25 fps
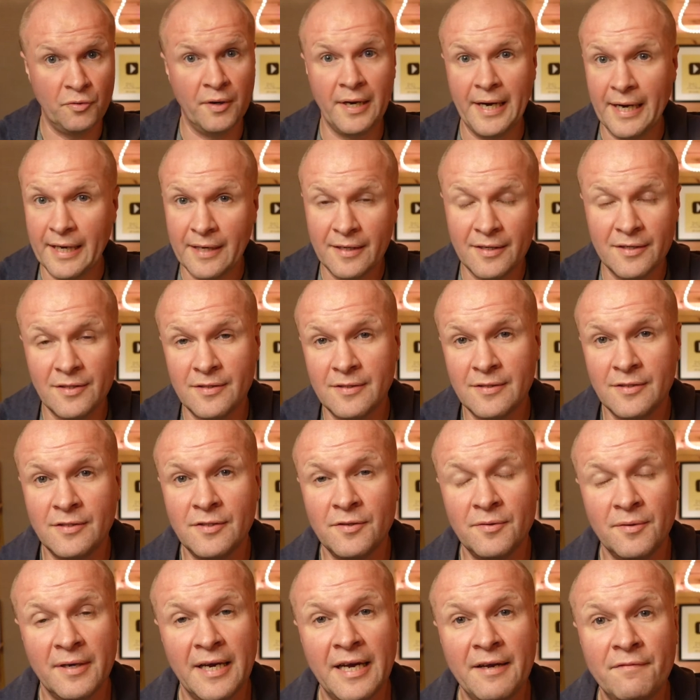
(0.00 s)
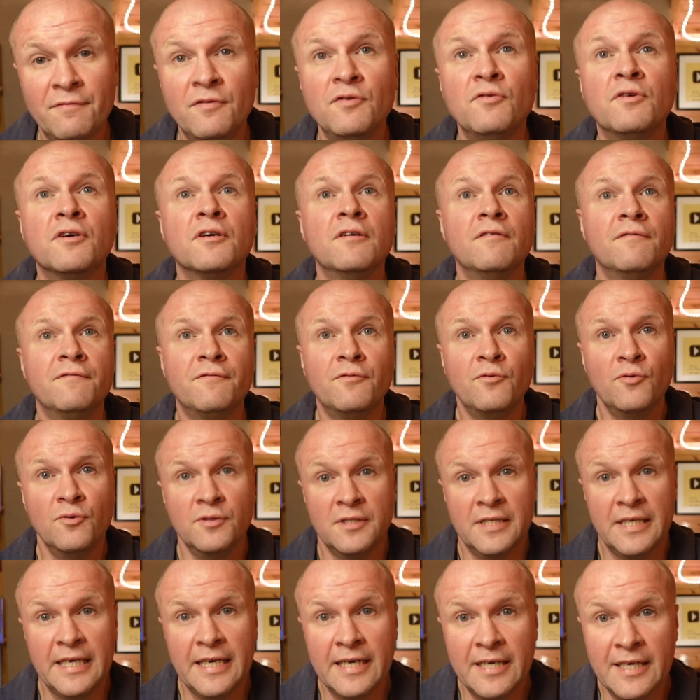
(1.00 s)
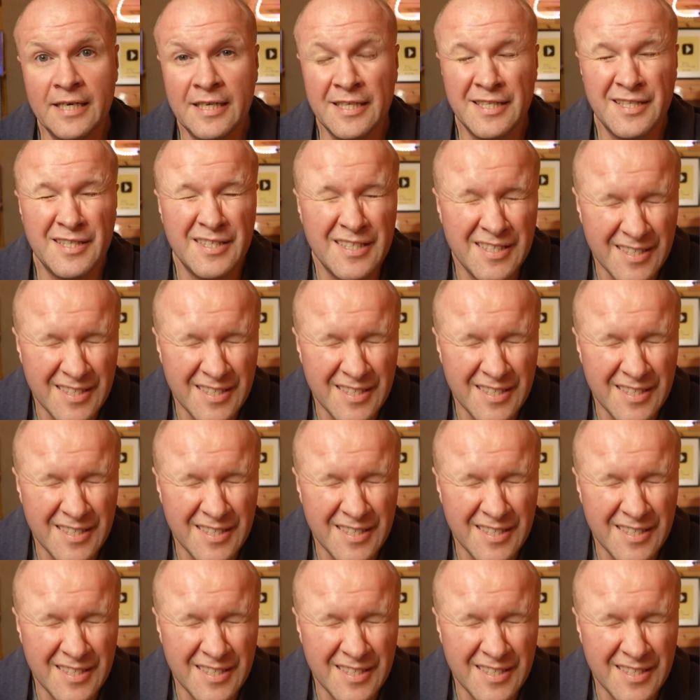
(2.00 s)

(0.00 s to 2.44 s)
it. If you can afford it, it's